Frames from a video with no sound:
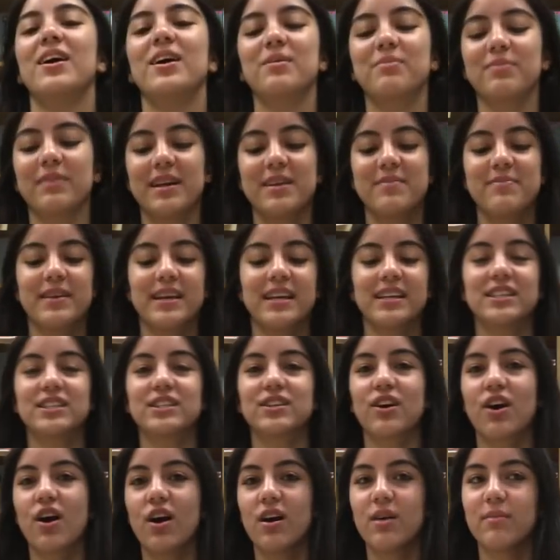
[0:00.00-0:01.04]
are plant-based
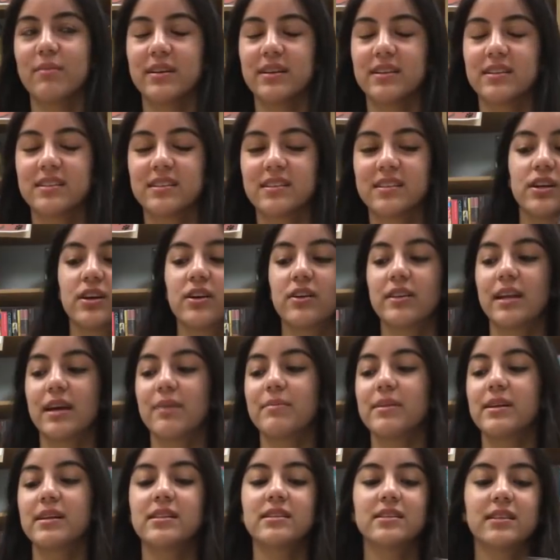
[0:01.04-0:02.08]
or almonds. So that
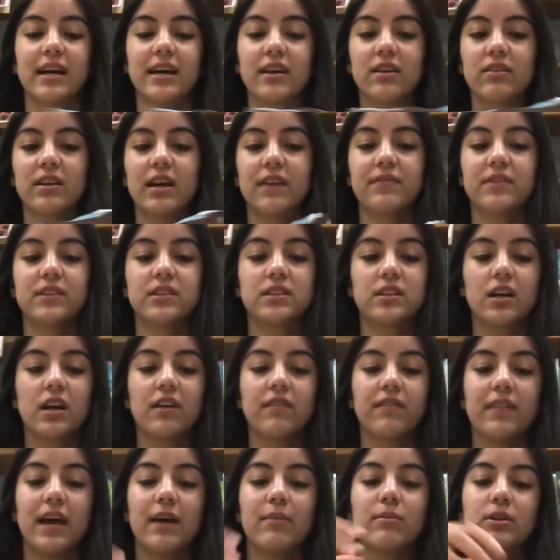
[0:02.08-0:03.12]
means I don't have to
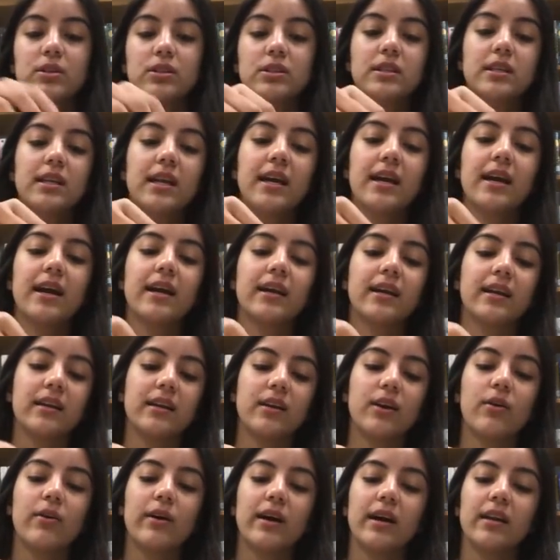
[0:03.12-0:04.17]
starve that much today. I can
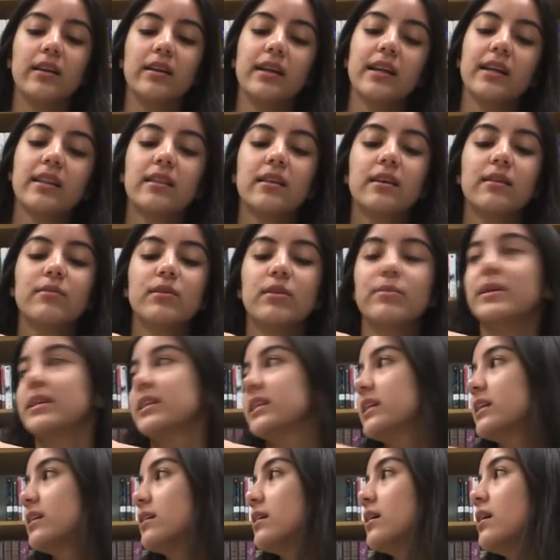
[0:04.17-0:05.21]
go ahead and eat them, no big
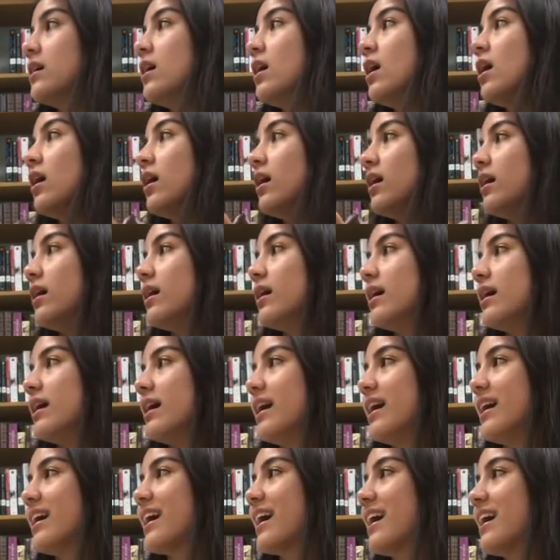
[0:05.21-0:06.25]
deal.
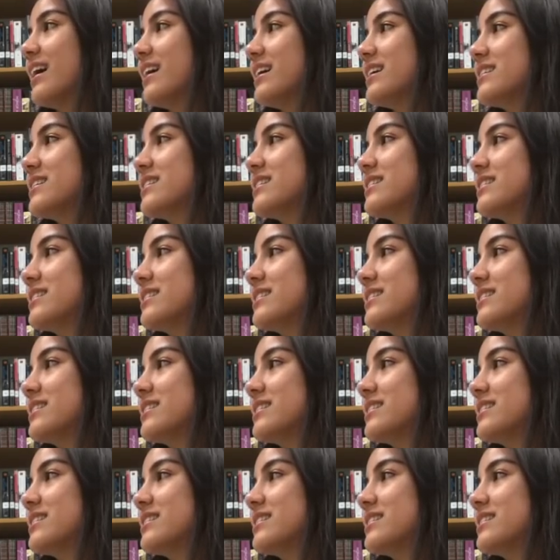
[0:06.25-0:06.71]
Hey guys.